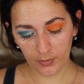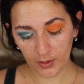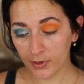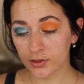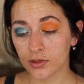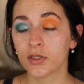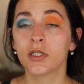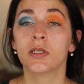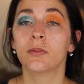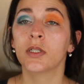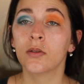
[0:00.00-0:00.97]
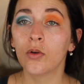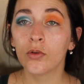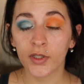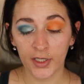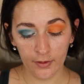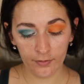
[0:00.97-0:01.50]
Maybe that's just because I'm getting
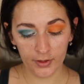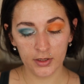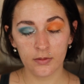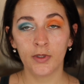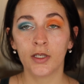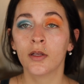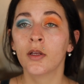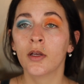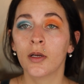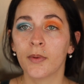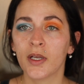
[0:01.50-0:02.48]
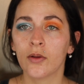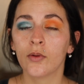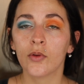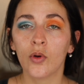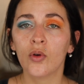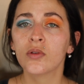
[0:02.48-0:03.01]
old and everything to me, I'm
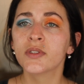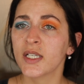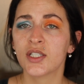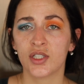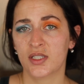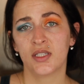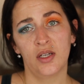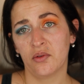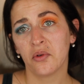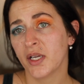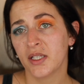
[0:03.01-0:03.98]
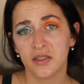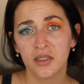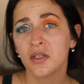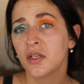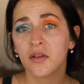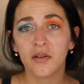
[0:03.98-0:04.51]
like, the old days just sound great.
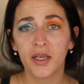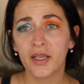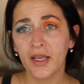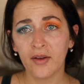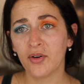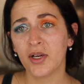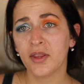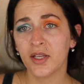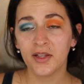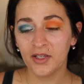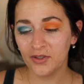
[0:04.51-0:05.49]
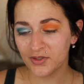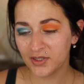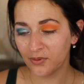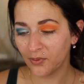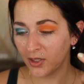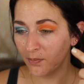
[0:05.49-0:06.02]
Like everything that used
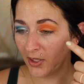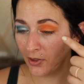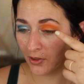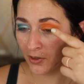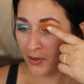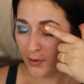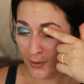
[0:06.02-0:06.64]
to work better.